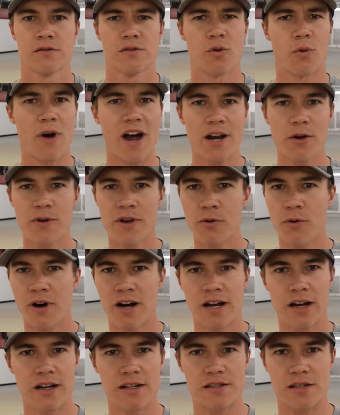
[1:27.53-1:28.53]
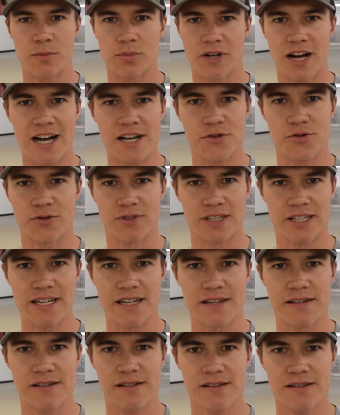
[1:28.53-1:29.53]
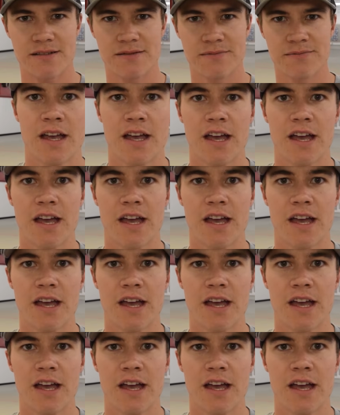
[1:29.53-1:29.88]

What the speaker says: So why do we want a surprise release?